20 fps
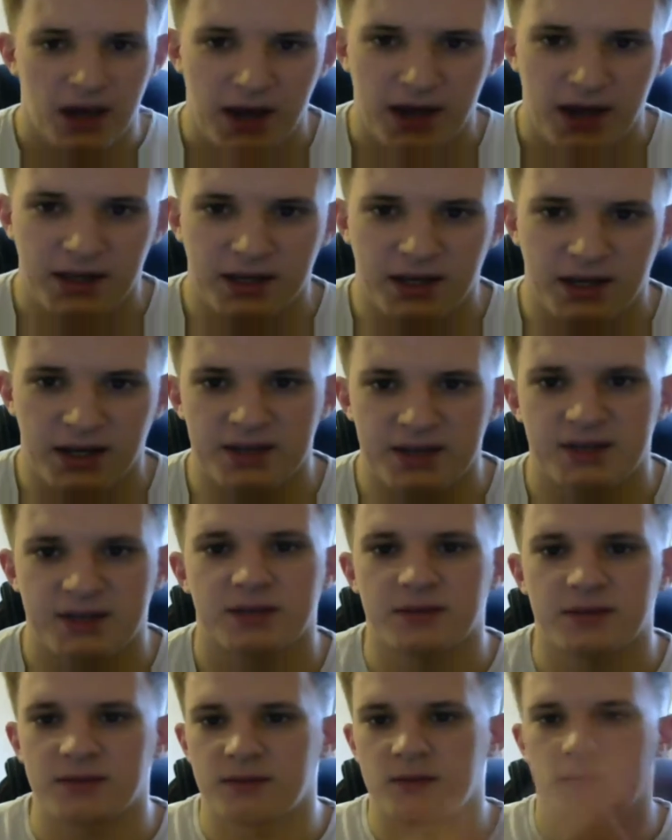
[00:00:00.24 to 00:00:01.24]
Hey
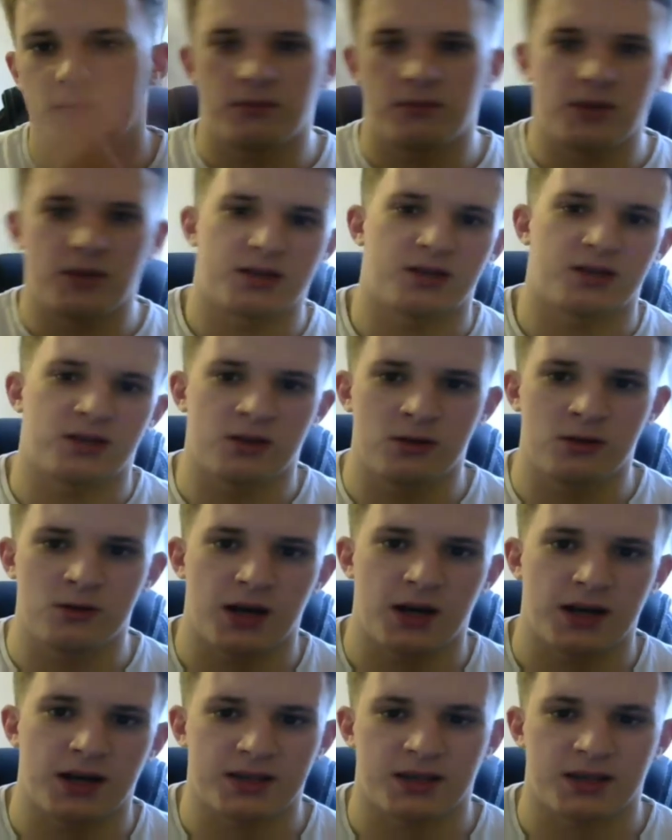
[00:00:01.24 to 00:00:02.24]
guys, Mr. Two
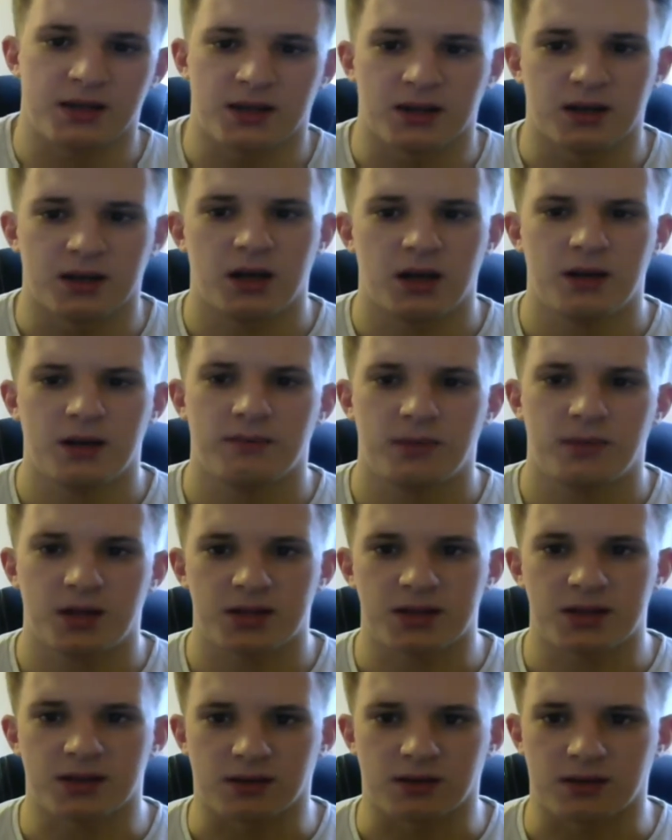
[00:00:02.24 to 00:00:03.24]
Hats here. I'm
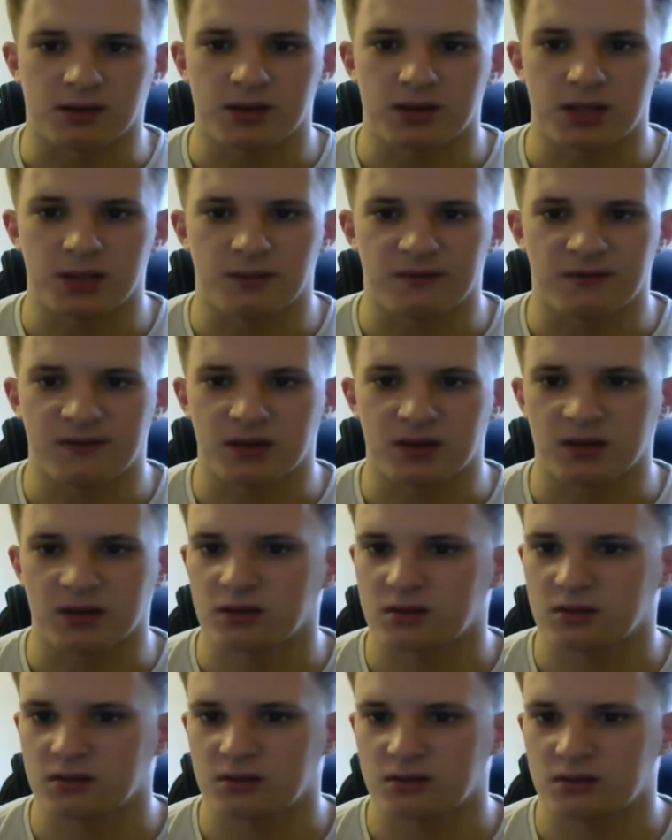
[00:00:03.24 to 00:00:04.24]
missing something.
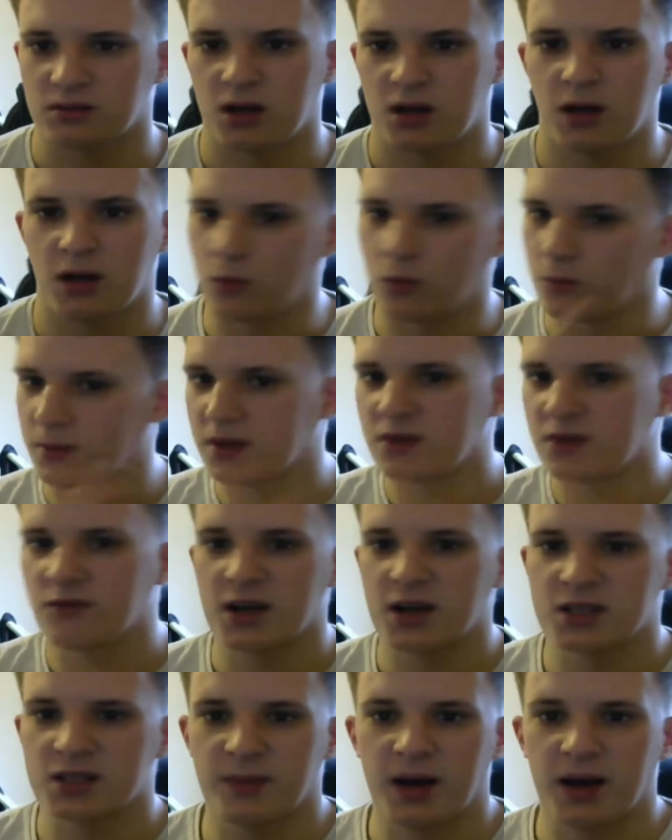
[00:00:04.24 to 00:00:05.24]
I will be
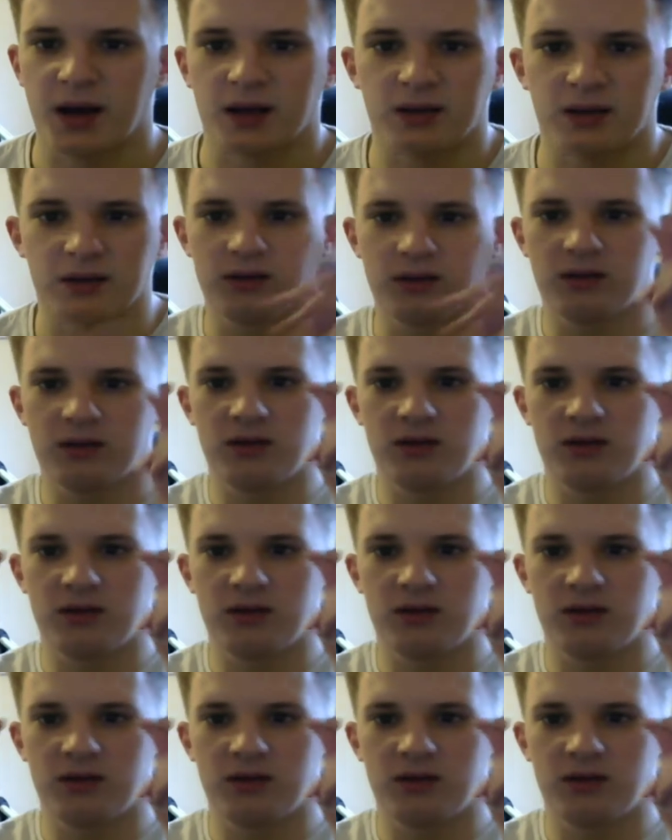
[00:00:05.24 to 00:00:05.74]
right back.